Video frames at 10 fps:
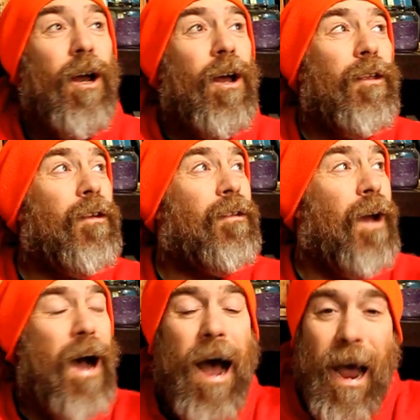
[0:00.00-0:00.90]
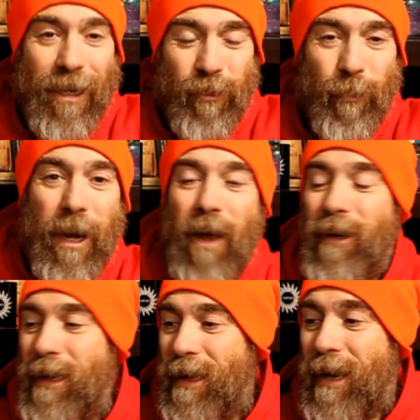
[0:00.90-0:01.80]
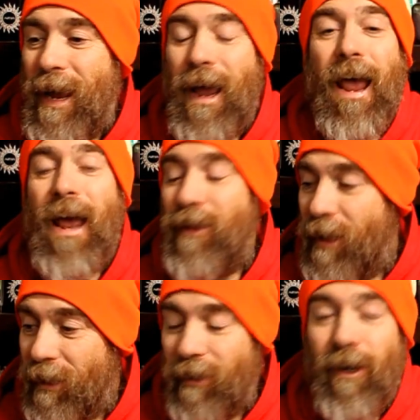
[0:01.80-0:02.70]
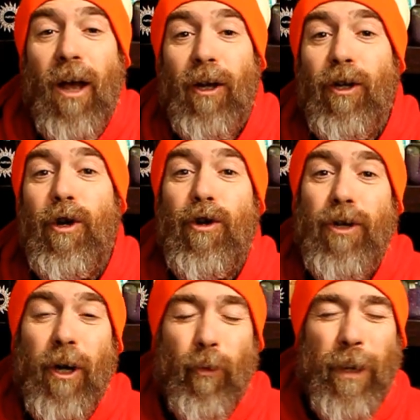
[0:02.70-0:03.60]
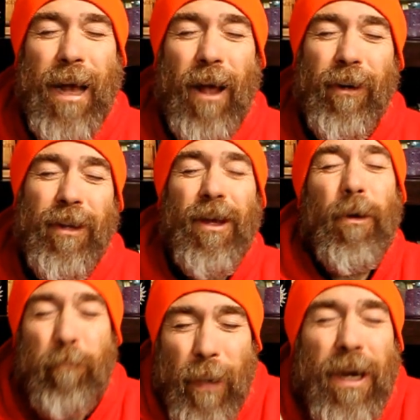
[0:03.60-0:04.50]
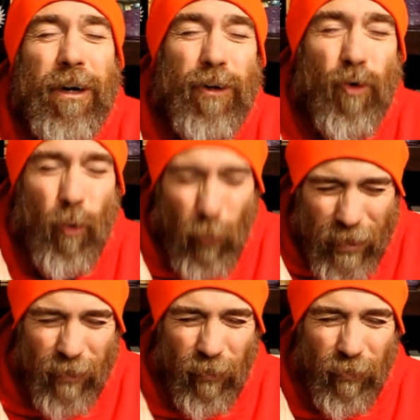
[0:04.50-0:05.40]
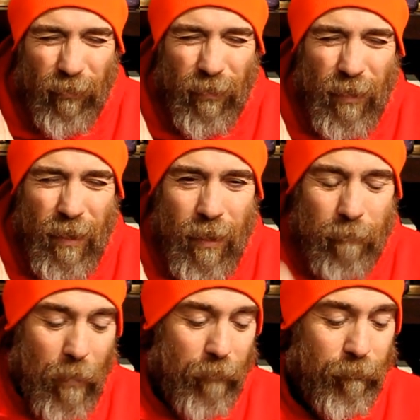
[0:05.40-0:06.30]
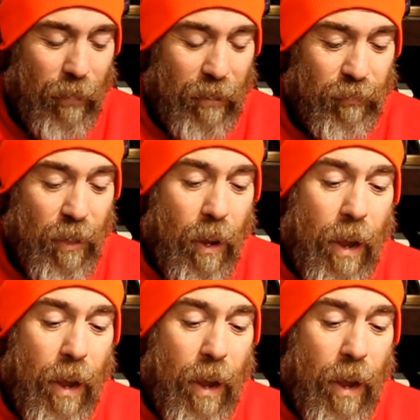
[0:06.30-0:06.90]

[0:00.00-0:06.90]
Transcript: the highest reality and an illusion, a reality that appears real, my friends.